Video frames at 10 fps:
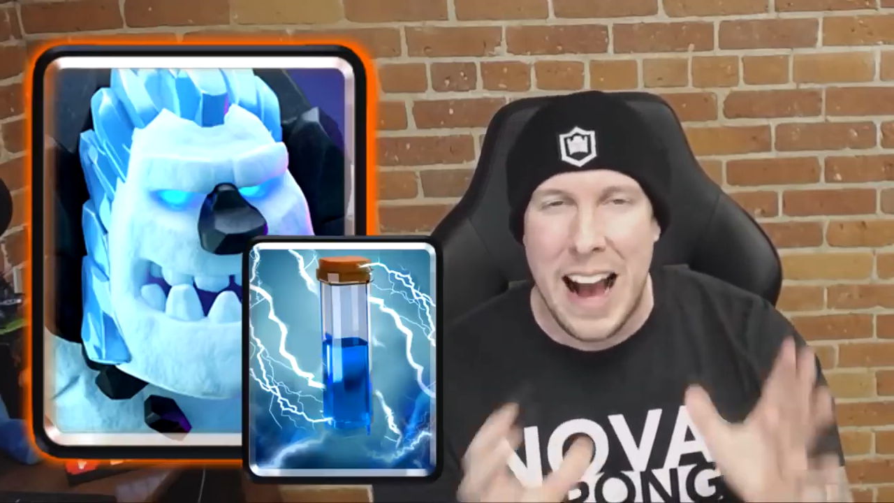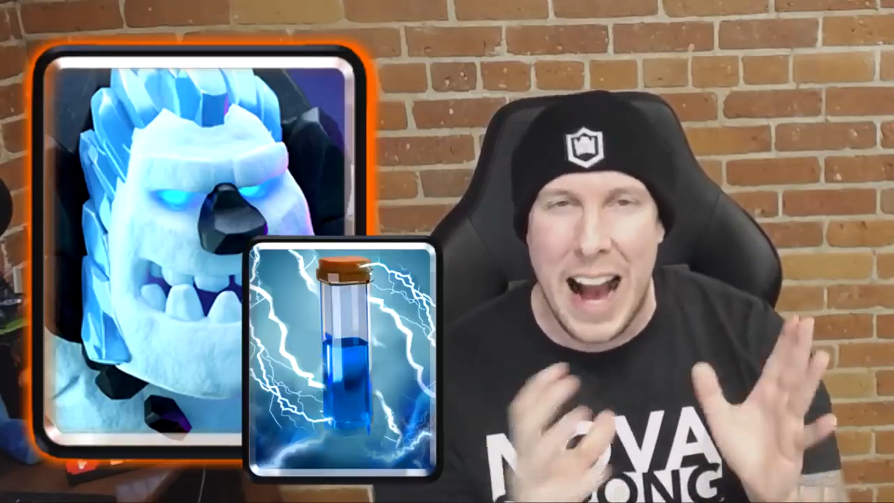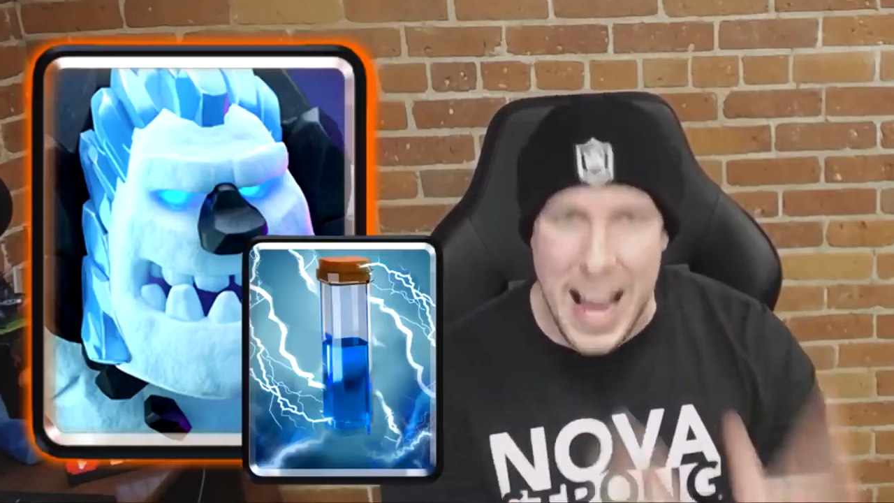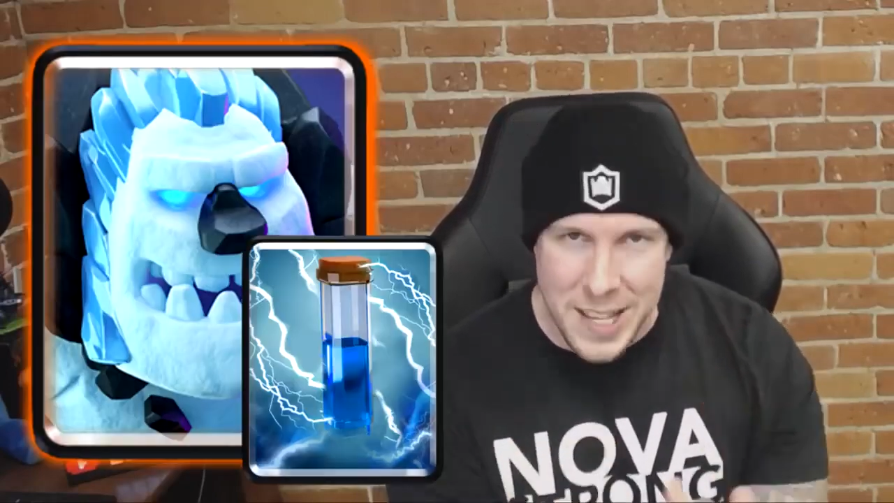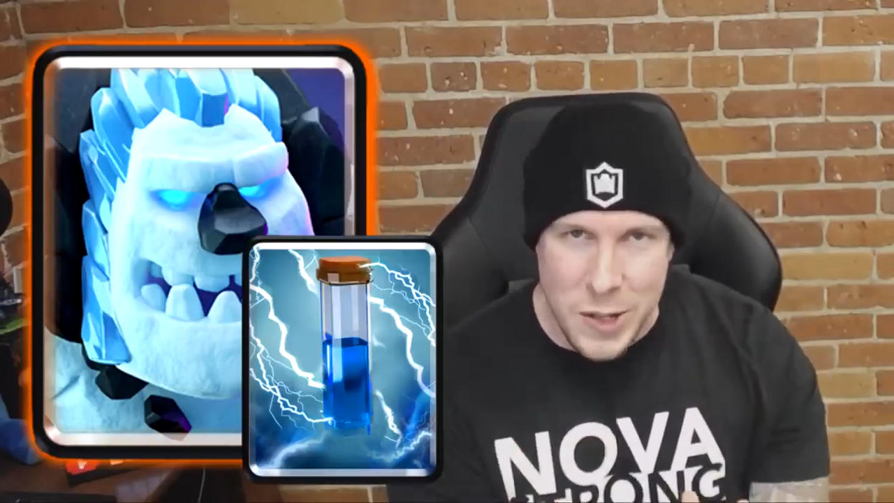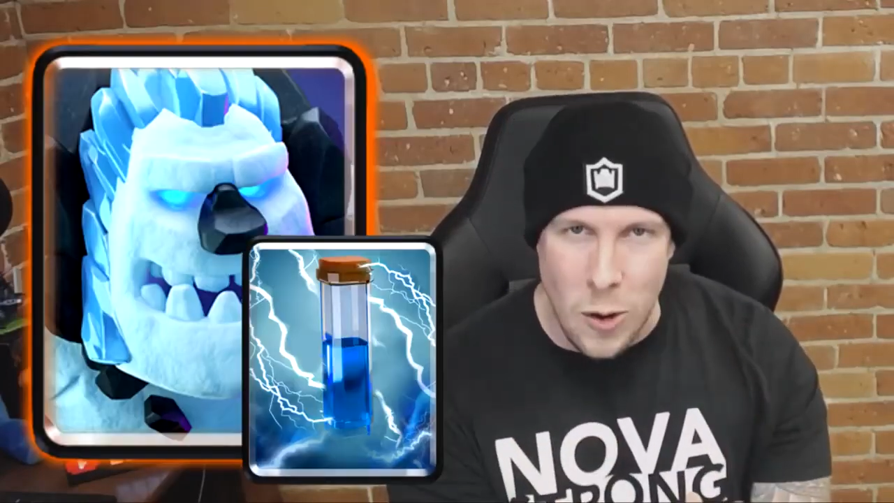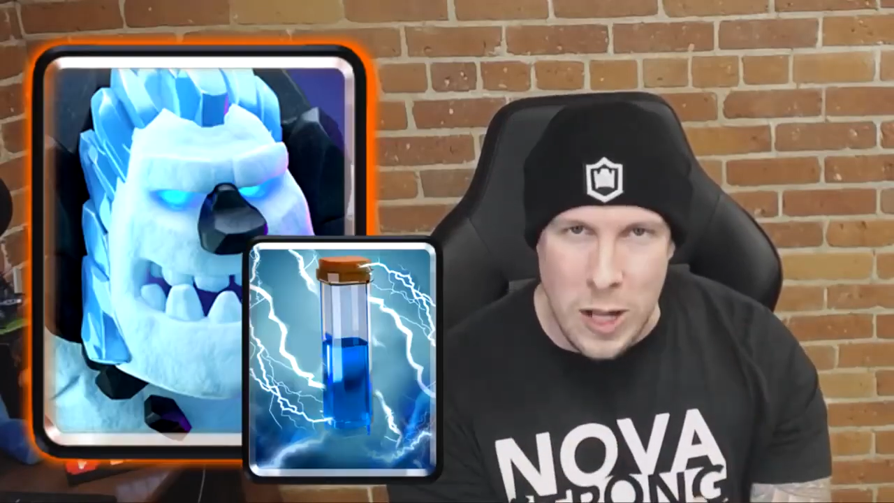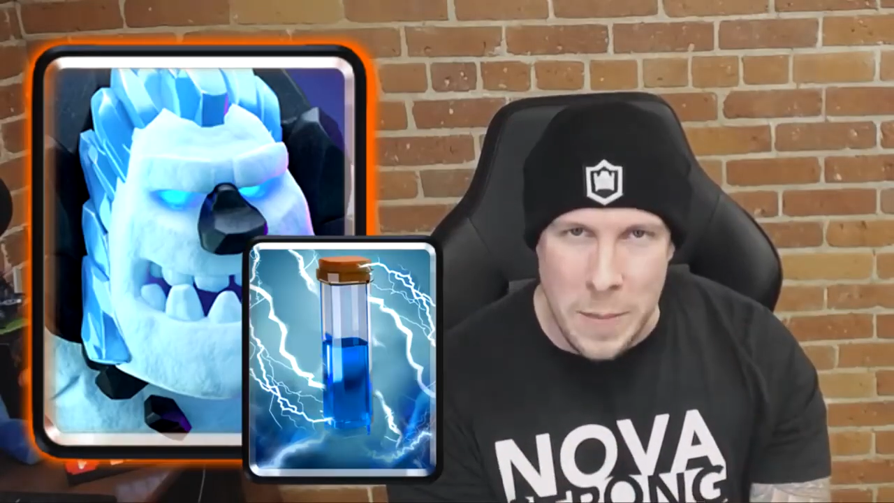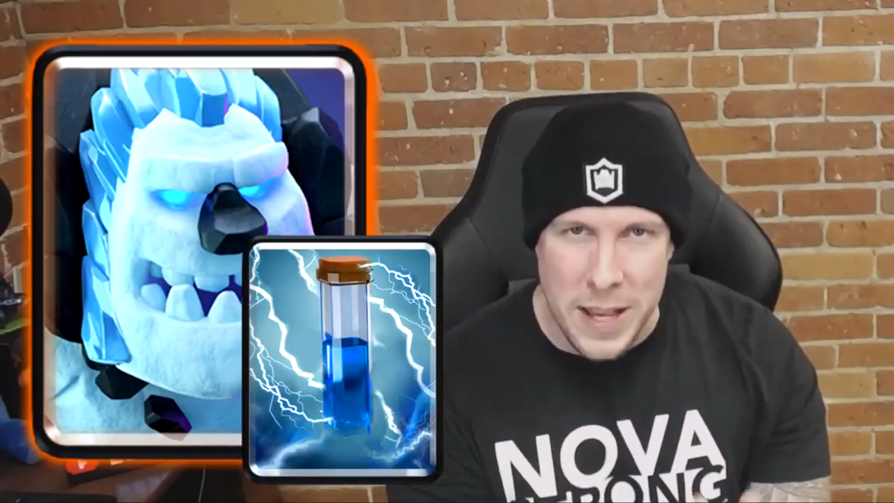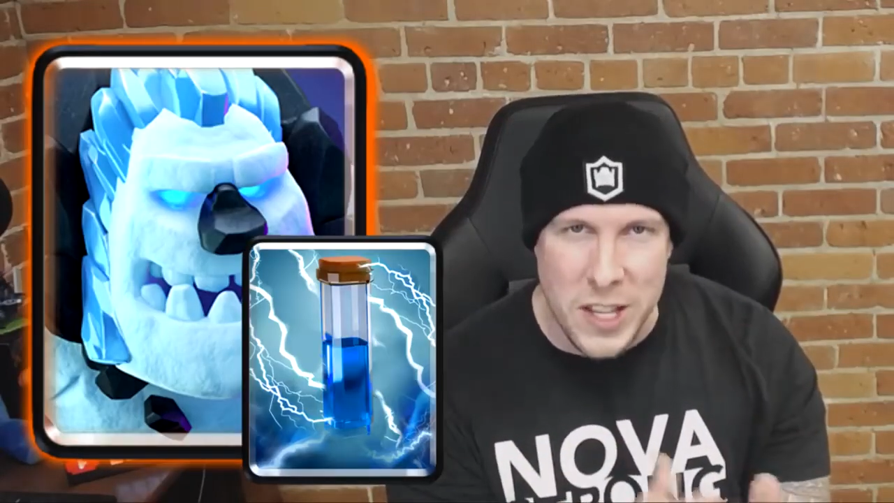Ice
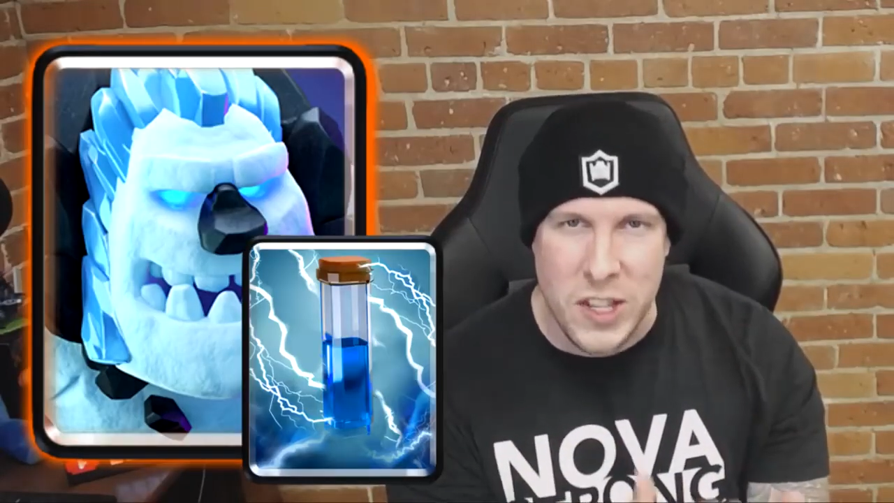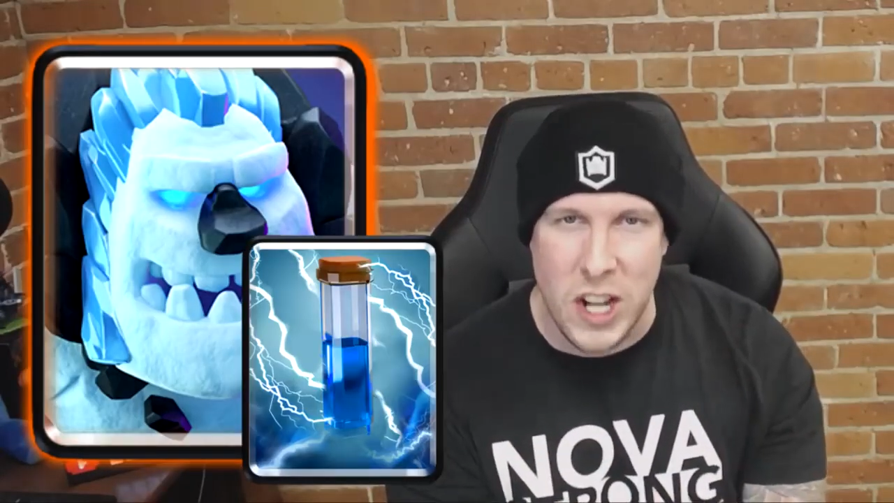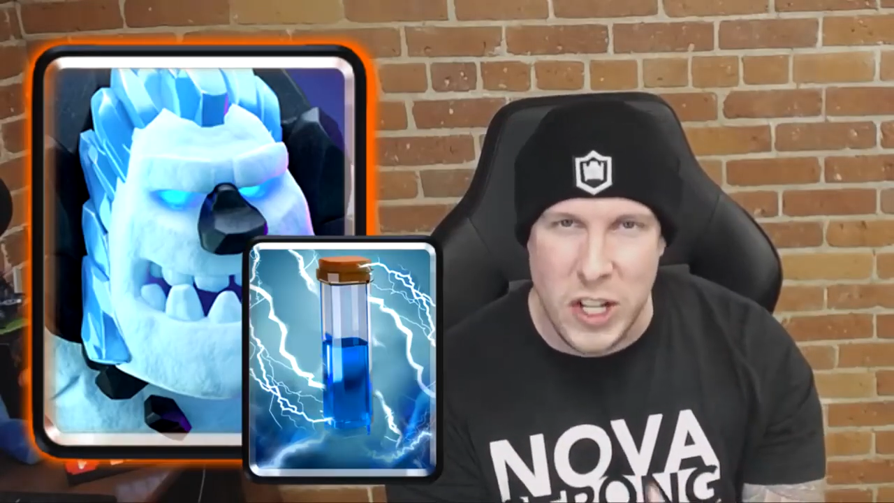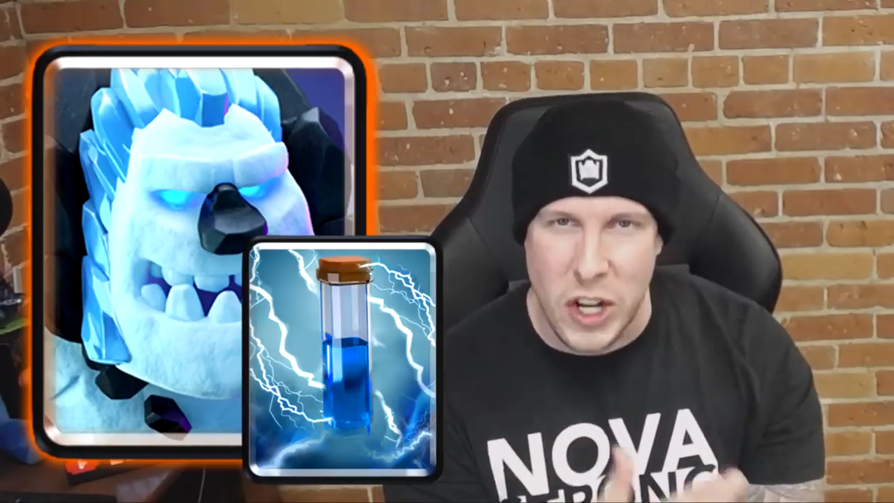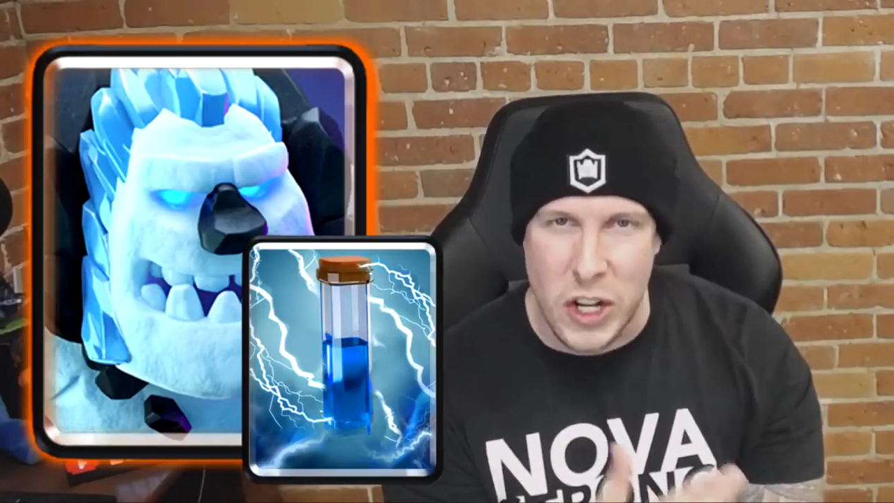Golem is such